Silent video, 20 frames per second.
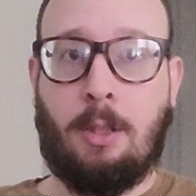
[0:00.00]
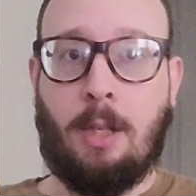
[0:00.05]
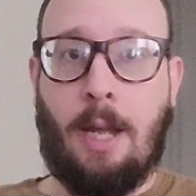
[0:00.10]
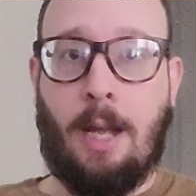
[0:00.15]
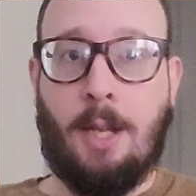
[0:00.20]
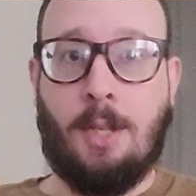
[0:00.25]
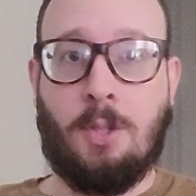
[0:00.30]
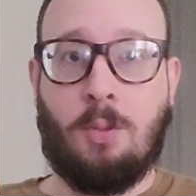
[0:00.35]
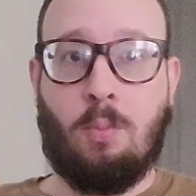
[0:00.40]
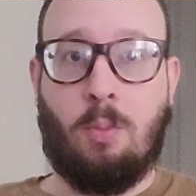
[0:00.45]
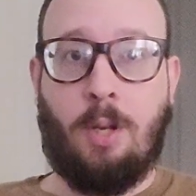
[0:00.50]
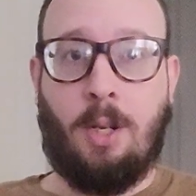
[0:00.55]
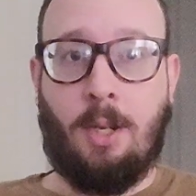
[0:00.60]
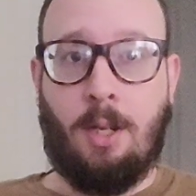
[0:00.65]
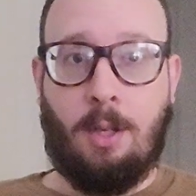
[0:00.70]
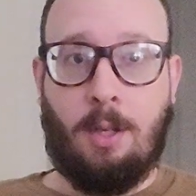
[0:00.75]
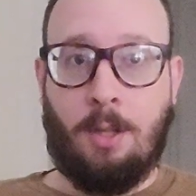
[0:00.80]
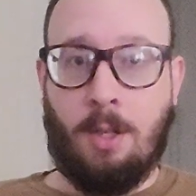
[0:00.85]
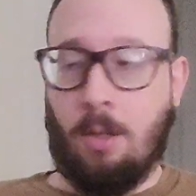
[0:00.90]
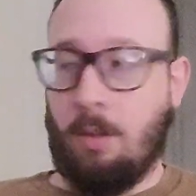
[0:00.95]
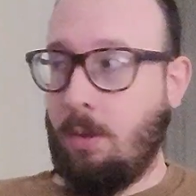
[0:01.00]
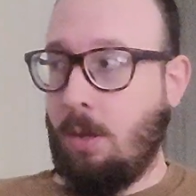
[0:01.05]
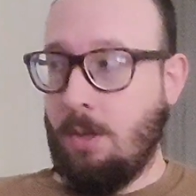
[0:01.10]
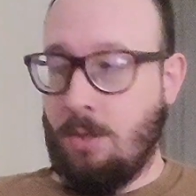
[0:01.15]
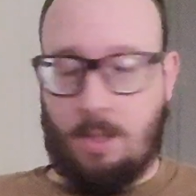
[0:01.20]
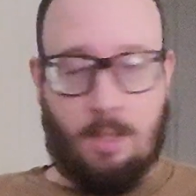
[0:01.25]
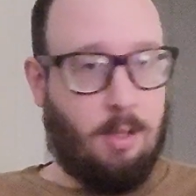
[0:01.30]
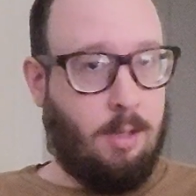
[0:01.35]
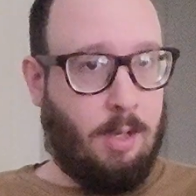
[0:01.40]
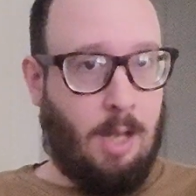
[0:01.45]
As we, are
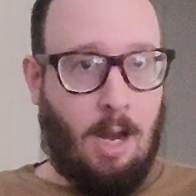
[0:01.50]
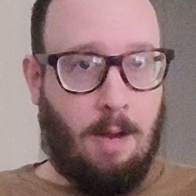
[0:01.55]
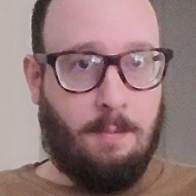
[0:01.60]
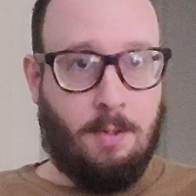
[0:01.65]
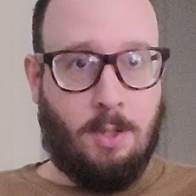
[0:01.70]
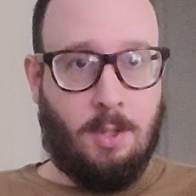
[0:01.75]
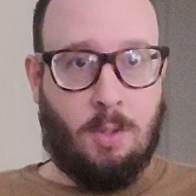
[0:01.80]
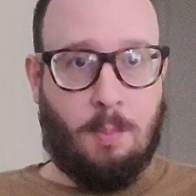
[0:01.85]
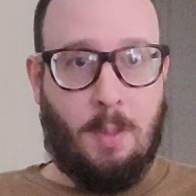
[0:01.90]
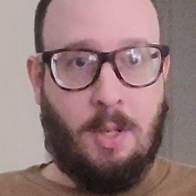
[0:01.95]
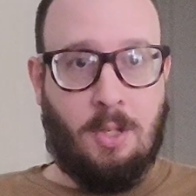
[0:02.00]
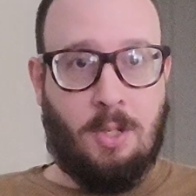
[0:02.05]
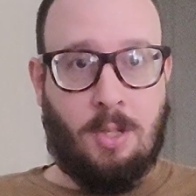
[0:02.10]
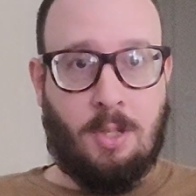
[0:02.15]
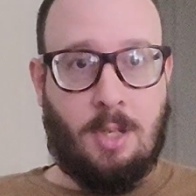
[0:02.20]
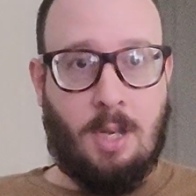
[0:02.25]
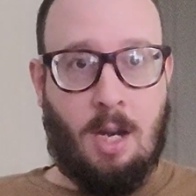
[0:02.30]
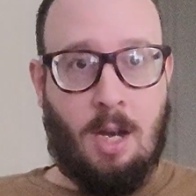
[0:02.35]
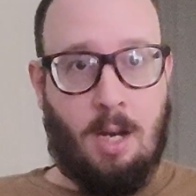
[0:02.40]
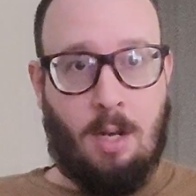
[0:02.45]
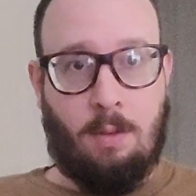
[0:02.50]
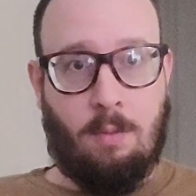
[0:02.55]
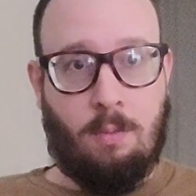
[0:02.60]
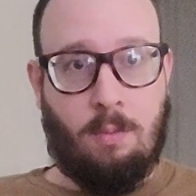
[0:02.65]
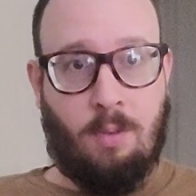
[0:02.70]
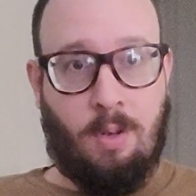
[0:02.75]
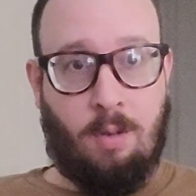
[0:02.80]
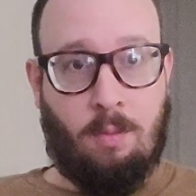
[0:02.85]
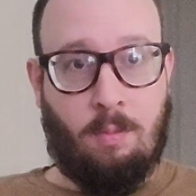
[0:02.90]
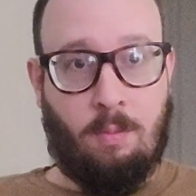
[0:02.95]
still alive as a species today,
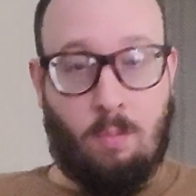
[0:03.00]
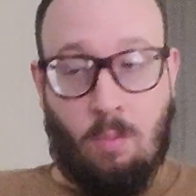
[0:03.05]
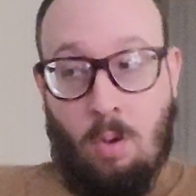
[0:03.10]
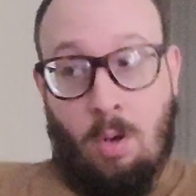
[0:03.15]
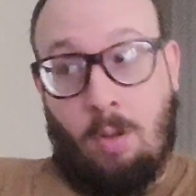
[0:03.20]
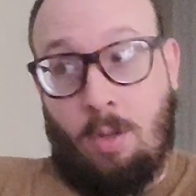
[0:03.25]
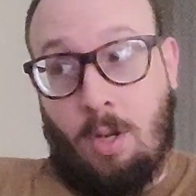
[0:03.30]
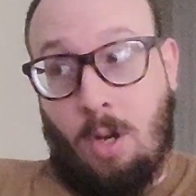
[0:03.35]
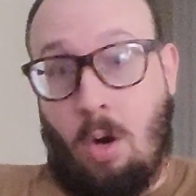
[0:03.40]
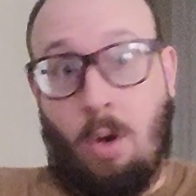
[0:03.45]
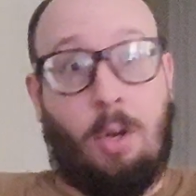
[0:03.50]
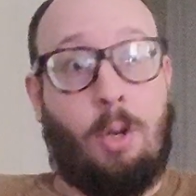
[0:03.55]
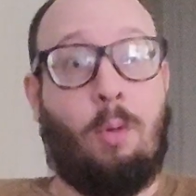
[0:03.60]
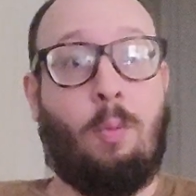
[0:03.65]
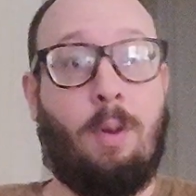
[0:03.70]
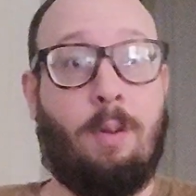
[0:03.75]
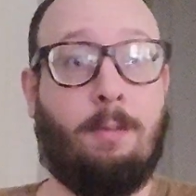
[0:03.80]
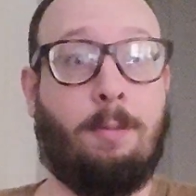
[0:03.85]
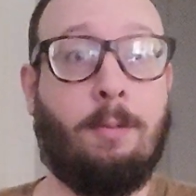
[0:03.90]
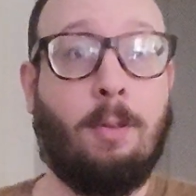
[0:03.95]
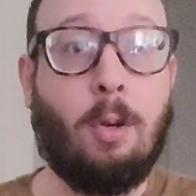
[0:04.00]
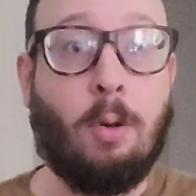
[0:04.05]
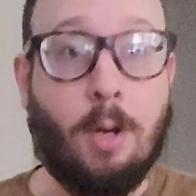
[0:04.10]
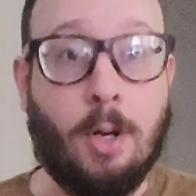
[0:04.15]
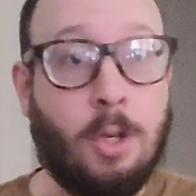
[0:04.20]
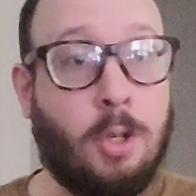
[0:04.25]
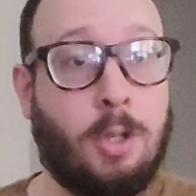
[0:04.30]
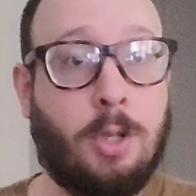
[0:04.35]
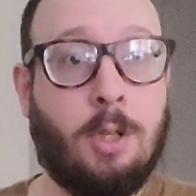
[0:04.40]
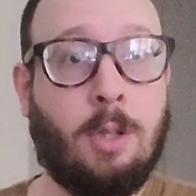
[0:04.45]
one could argue we have
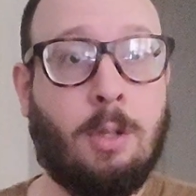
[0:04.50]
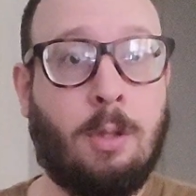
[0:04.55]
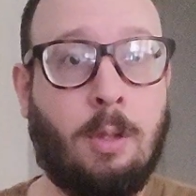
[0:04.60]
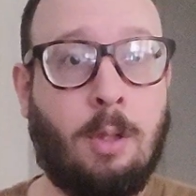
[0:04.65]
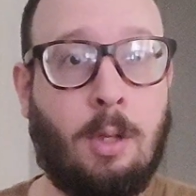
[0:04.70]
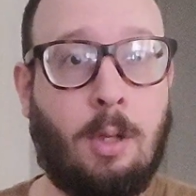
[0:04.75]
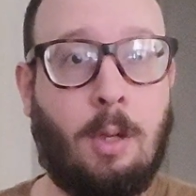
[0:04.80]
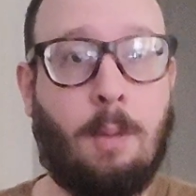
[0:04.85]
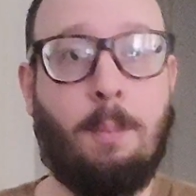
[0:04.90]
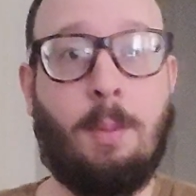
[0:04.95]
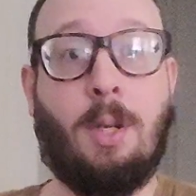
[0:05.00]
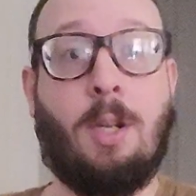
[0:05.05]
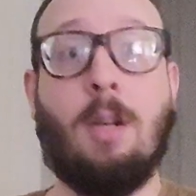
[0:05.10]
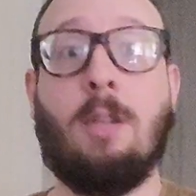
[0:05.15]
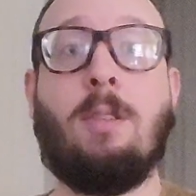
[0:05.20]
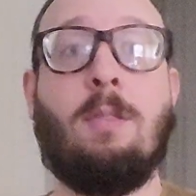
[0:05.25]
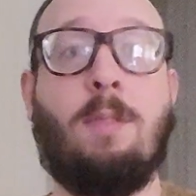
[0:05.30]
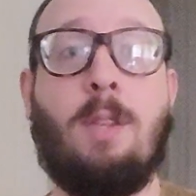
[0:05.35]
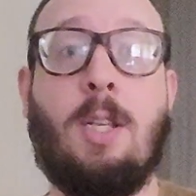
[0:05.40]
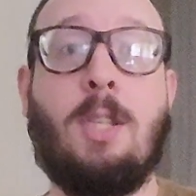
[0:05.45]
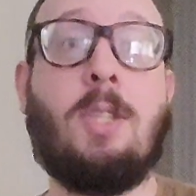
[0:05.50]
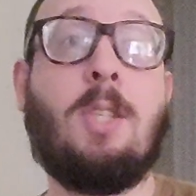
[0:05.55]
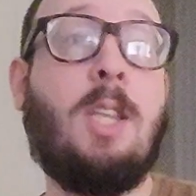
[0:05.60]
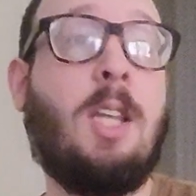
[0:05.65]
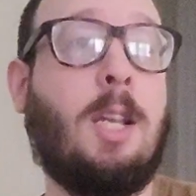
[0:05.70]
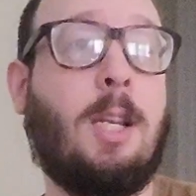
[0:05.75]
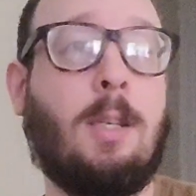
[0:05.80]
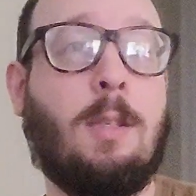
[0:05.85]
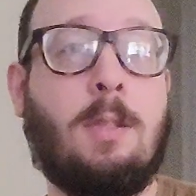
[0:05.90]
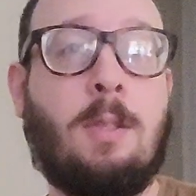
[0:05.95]
flourished because of these
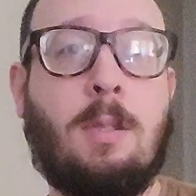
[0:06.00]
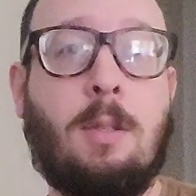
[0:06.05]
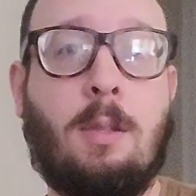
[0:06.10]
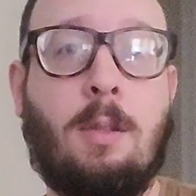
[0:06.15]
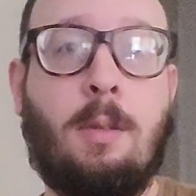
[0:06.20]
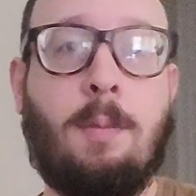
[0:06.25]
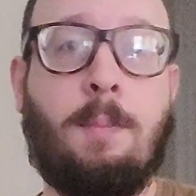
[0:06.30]
things.